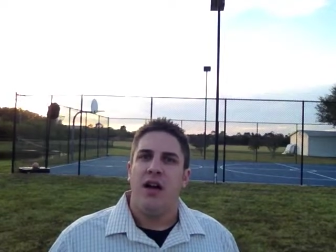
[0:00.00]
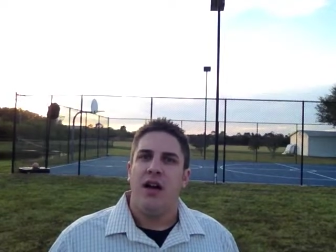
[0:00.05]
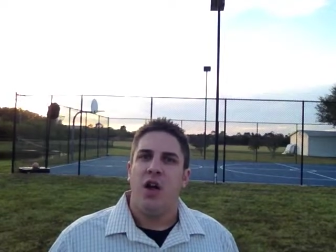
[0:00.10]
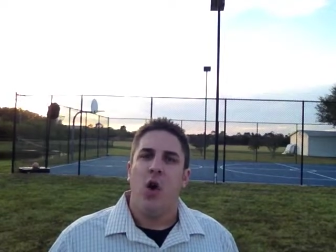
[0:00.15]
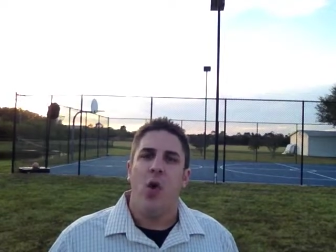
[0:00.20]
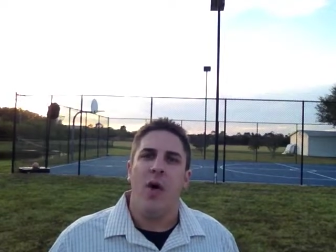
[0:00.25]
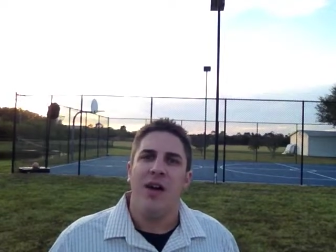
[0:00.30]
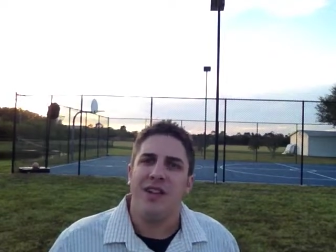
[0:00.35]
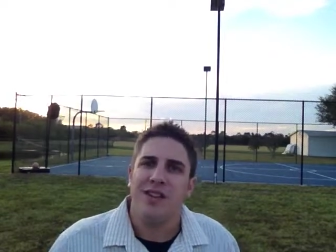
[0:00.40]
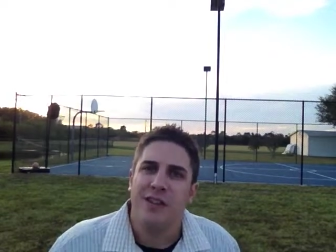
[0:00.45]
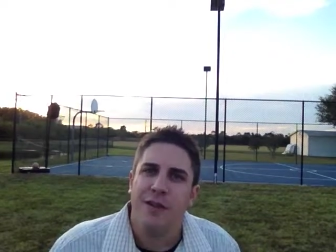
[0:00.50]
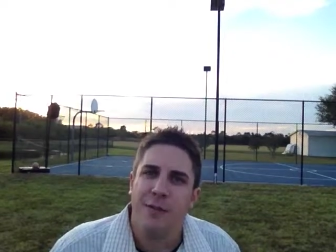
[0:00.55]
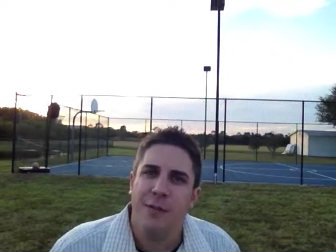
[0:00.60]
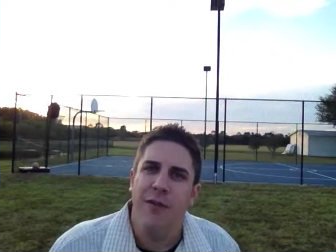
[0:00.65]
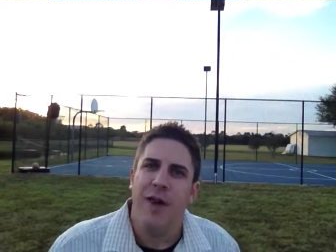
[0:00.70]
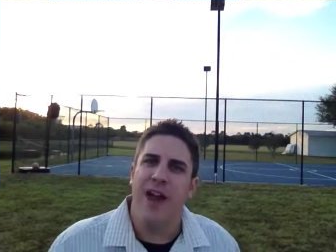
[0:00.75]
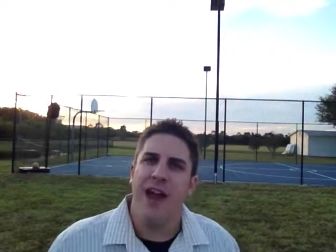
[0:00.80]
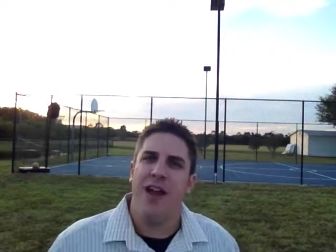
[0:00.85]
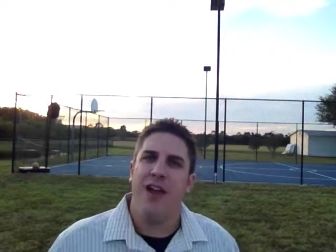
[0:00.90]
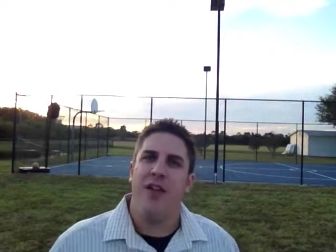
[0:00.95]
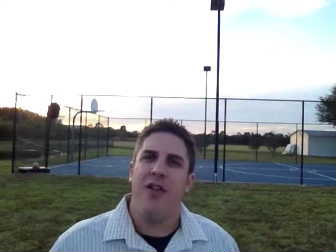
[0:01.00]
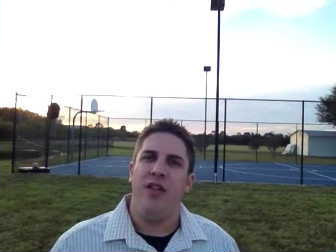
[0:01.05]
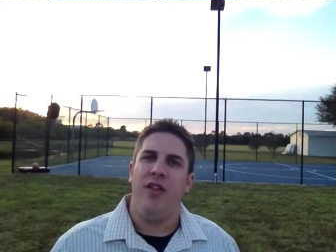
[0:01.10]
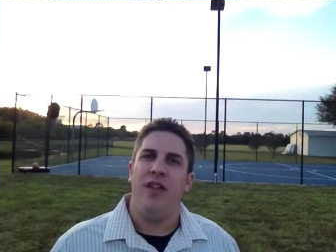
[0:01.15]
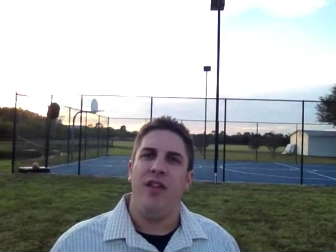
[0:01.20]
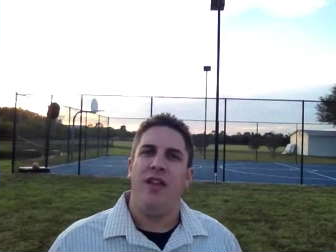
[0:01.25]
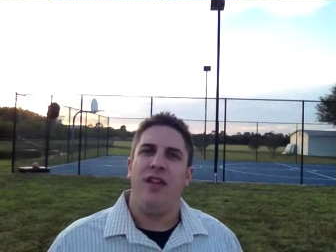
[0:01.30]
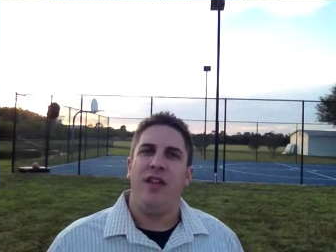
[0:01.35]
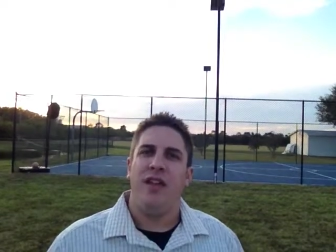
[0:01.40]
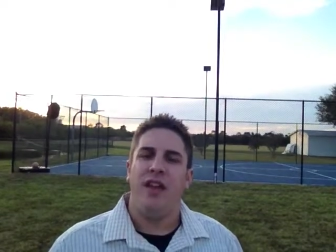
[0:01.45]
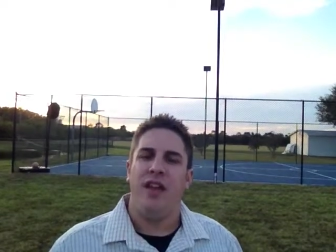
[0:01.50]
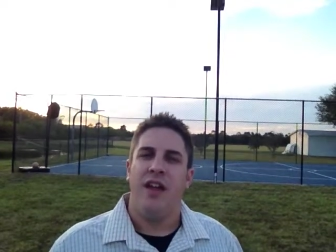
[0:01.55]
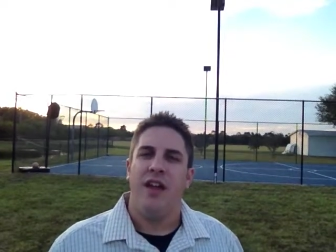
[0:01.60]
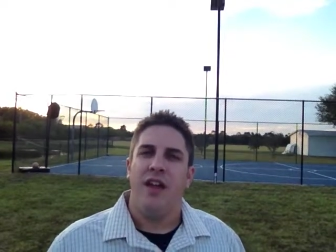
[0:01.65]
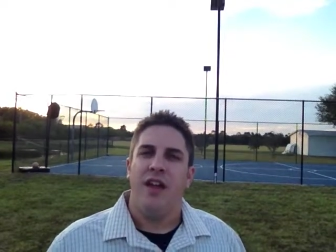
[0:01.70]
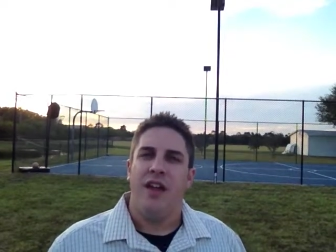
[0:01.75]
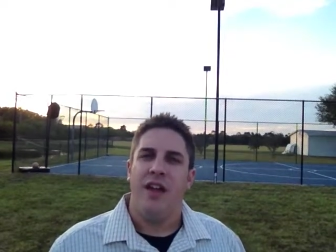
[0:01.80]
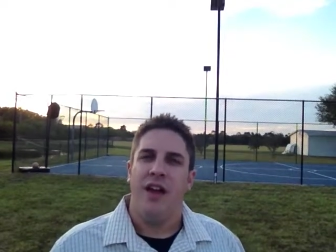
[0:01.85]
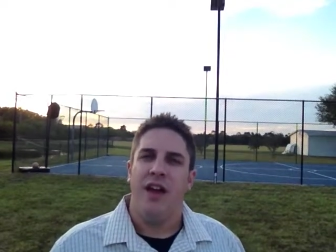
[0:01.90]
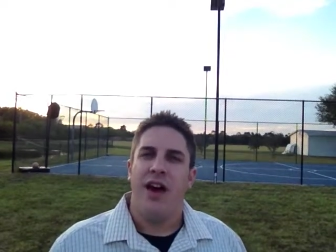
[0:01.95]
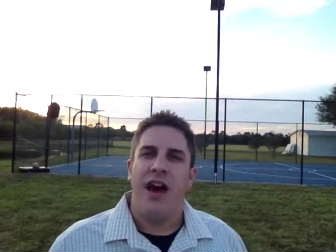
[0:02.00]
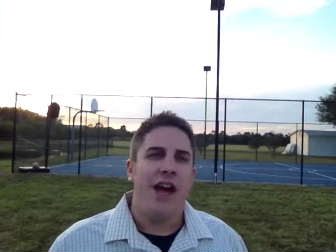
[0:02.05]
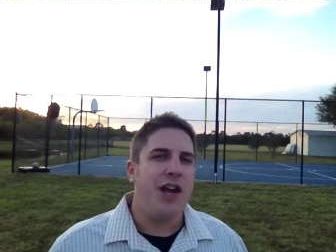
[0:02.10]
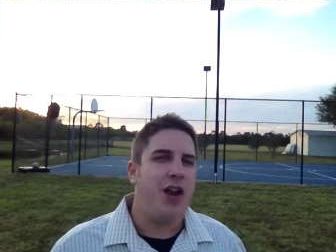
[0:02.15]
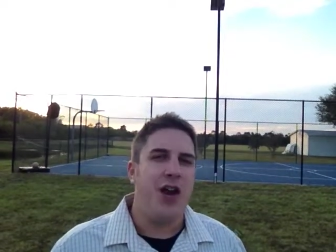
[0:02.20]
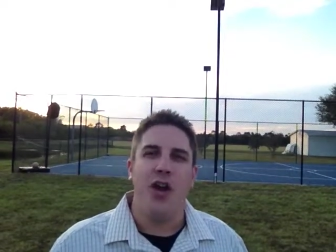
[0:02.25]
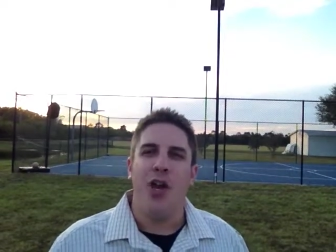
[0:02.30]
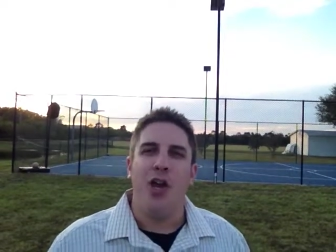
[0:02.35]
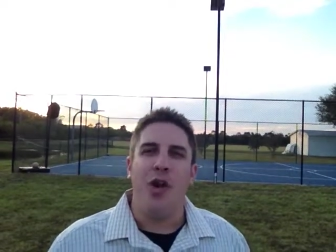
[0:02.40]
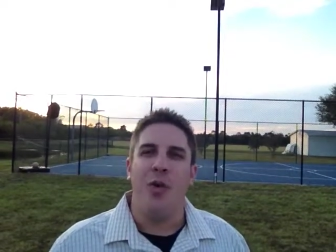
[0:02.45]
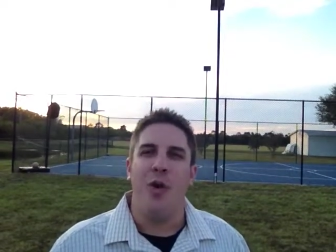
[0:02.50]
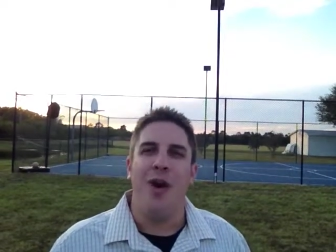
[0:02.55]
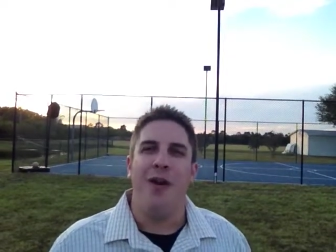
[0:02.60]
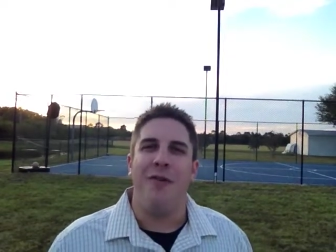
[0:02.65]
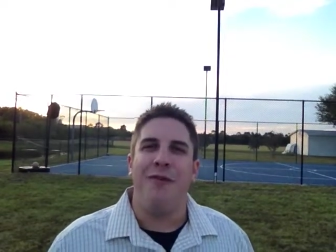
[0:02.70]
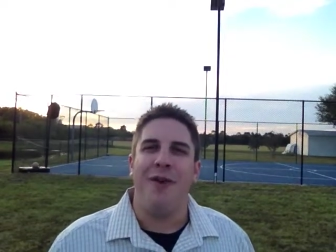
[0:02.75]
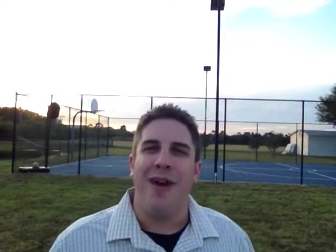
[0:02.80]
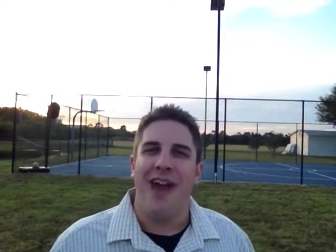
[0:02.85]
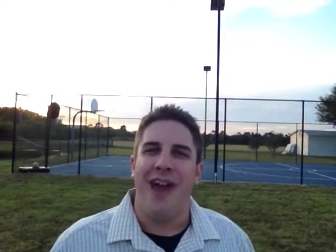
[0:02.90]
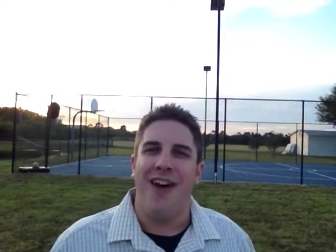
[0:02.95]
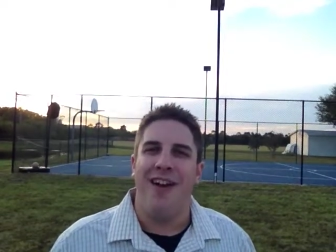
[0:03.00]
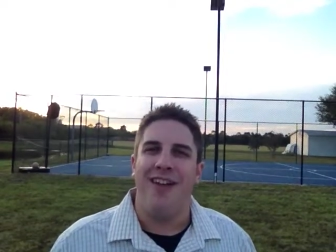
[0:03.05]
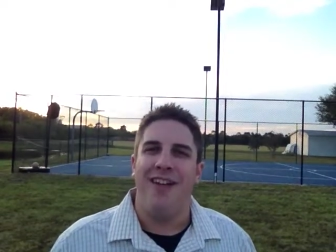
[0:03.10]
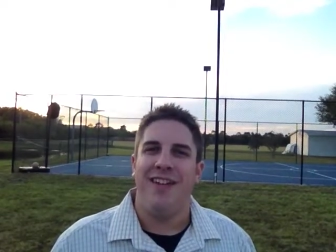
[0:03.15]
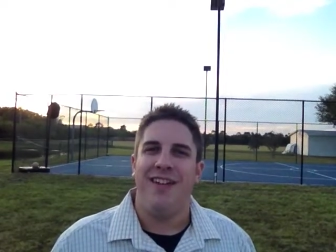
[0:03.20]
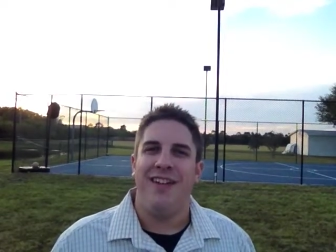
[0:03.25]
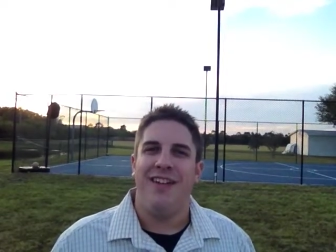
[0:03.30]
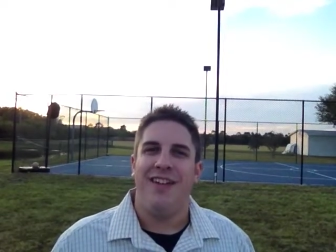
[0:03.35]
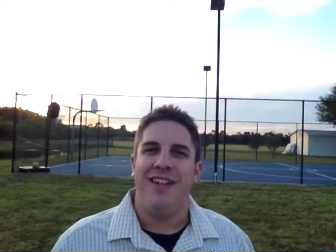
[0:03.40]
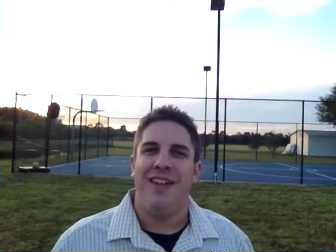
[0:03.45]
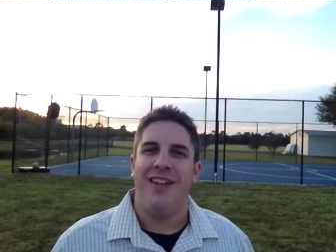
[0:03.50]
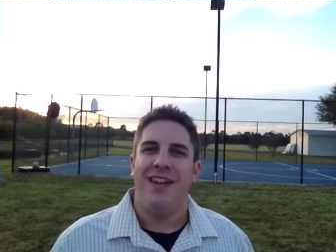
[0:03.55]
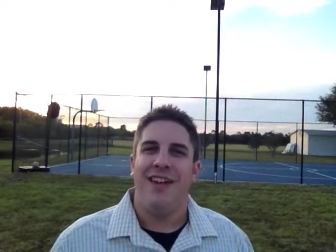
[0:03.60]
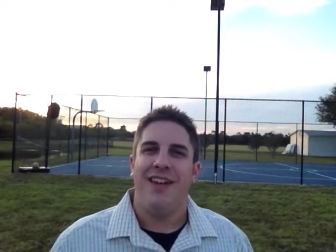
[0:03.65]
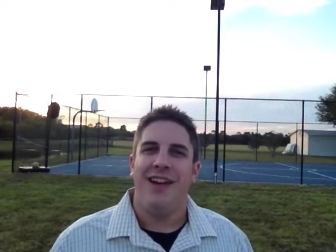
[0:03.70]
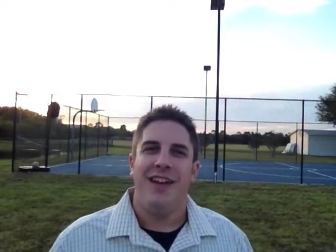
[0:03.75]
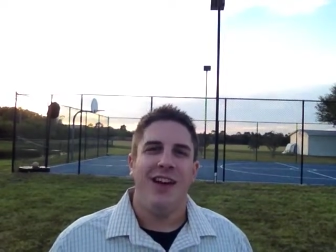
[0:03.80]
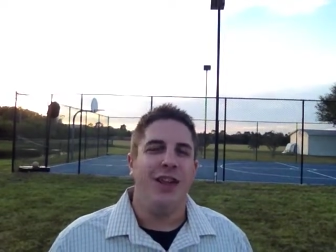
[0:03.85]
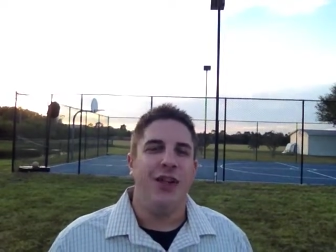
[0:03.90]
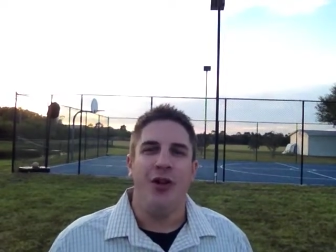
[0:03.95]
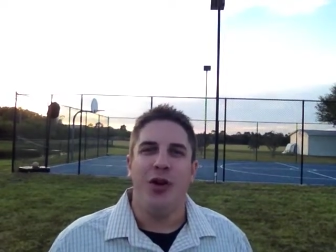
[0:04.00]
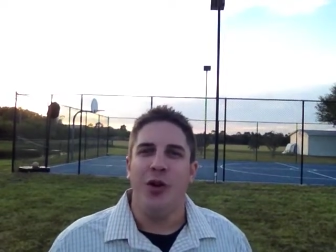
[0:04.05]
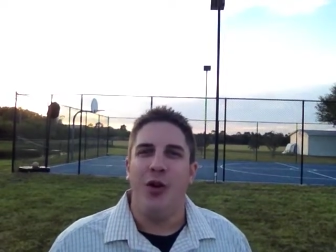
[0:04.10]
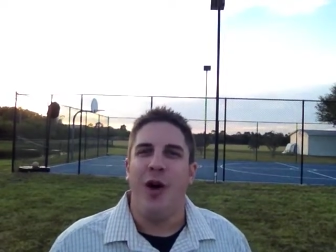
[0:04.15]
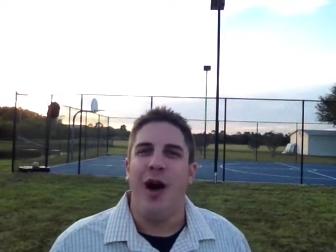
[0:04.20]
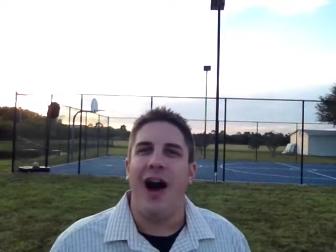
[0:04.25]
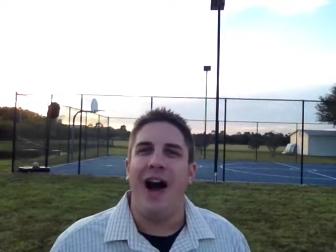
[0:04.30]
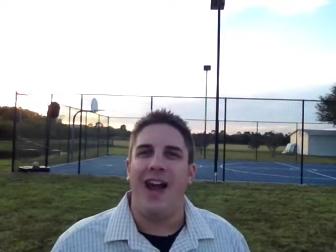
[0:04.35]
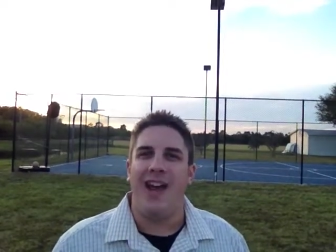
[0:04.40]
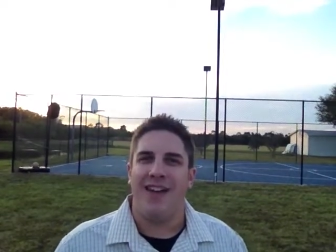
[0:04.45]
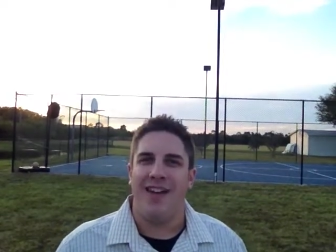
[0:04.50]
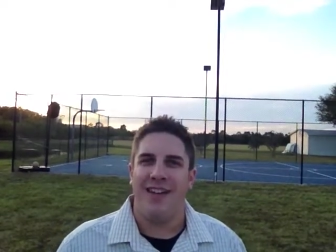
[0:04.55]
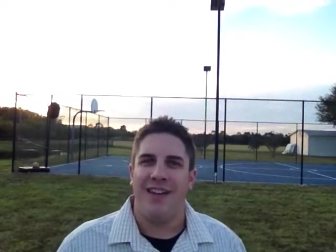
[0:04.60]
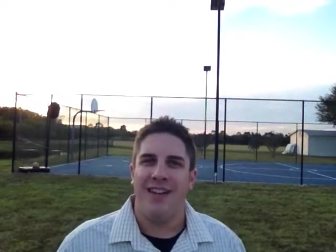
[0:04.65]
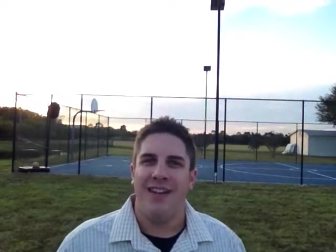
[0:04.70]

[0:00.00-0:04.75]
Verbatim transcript: Who wants to fail? I know you don't want to fail. Neither do I.